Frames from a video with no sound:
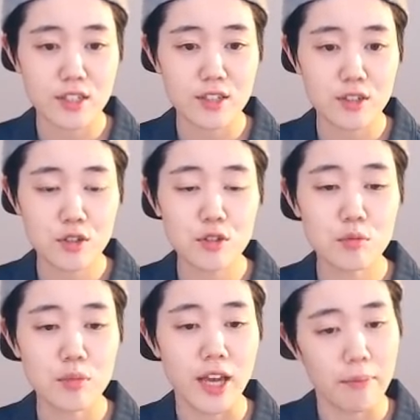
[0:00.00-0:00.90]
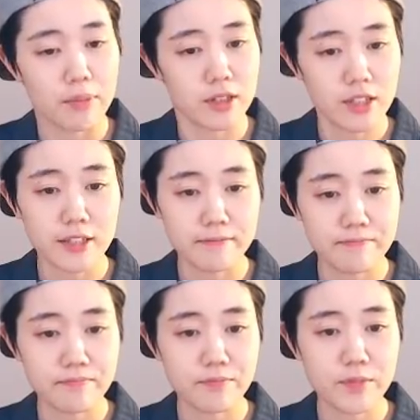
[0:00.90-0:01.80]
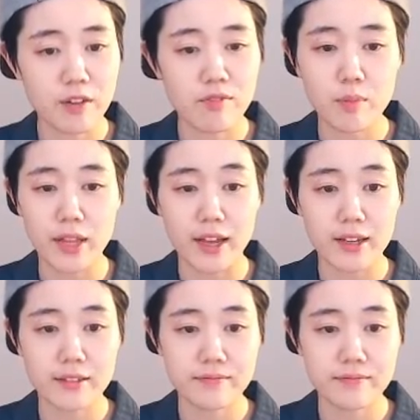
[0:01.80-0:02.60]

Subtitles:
shouldn't be happened for black.